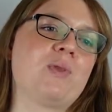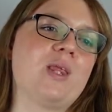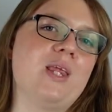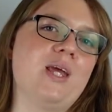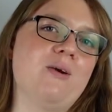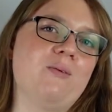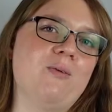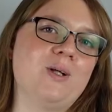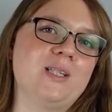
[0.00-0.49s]

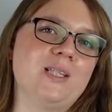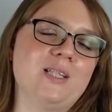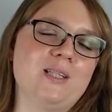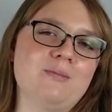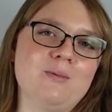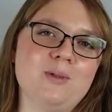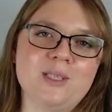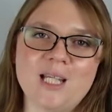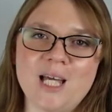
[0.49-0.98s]
It wasn't the
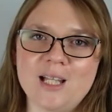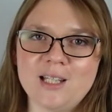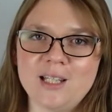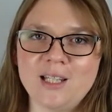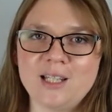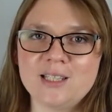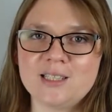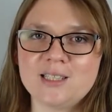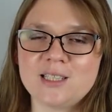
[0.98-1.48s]
most
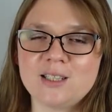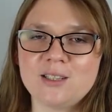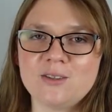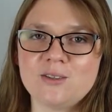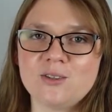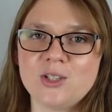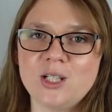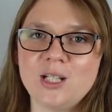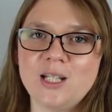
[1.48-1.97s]
elegant
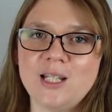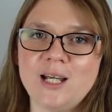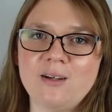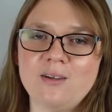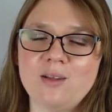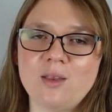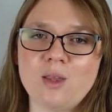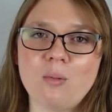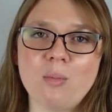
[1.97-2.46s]
solution
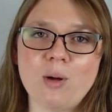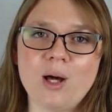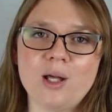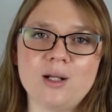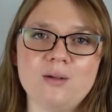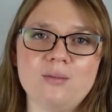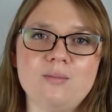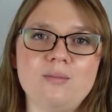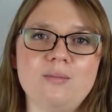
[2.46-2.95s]
down at the
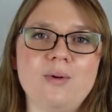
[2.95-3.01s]
bottom,